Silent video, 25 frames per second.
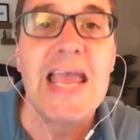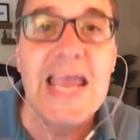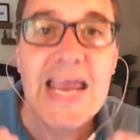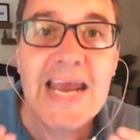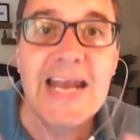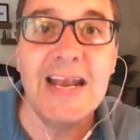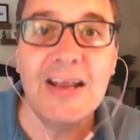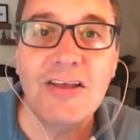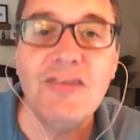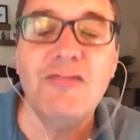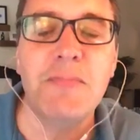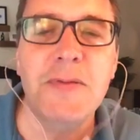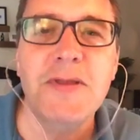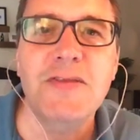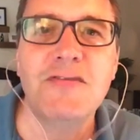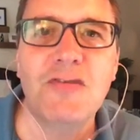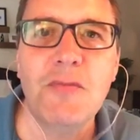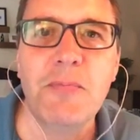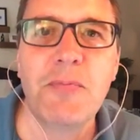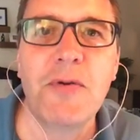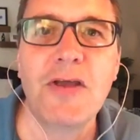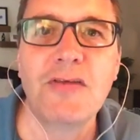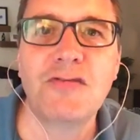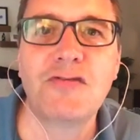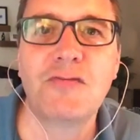it has been
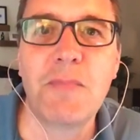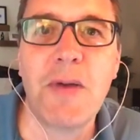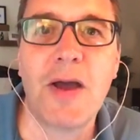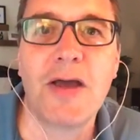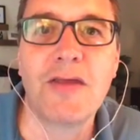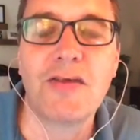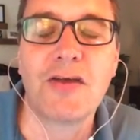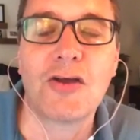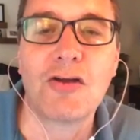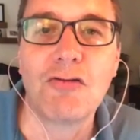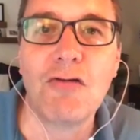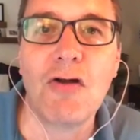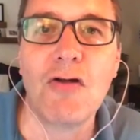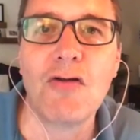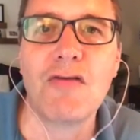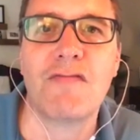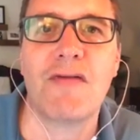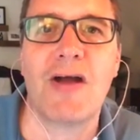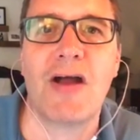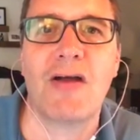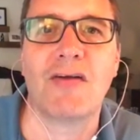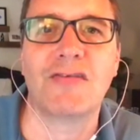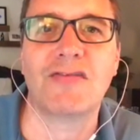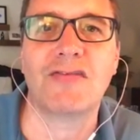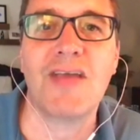suppressed by the
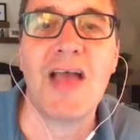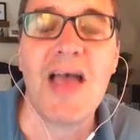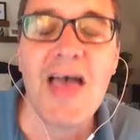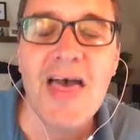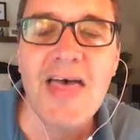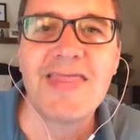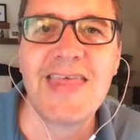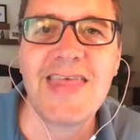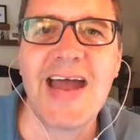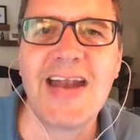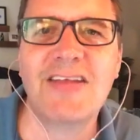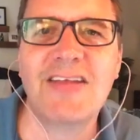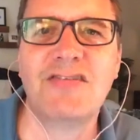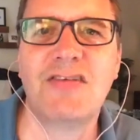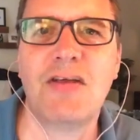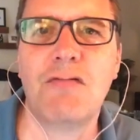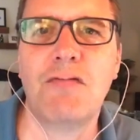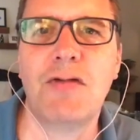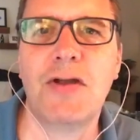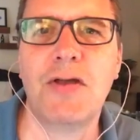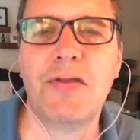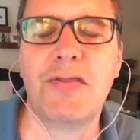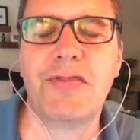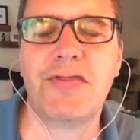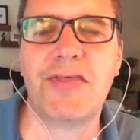coronavirus. That is a
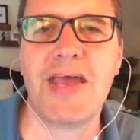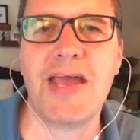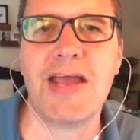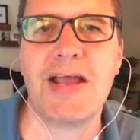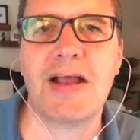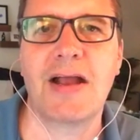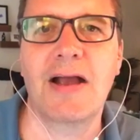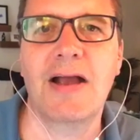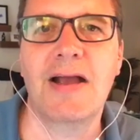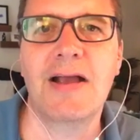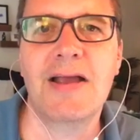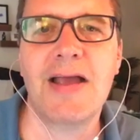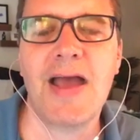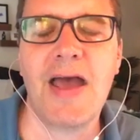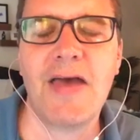real thing.